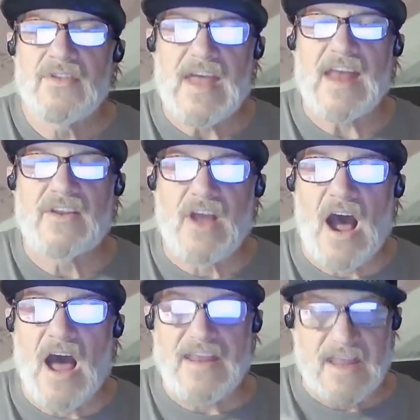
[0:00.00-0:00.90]
that
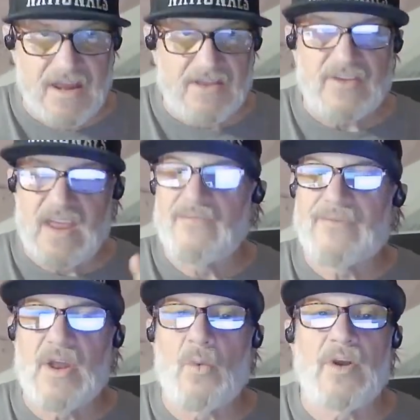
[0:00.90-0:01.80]
God, in his
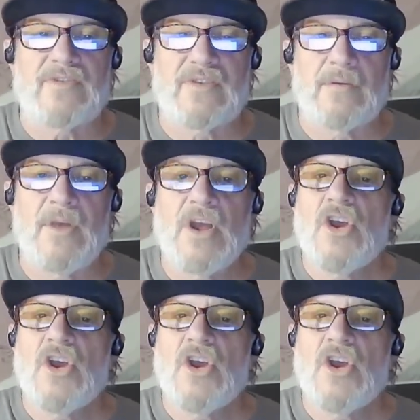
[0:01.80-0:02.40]
infinite wisdom,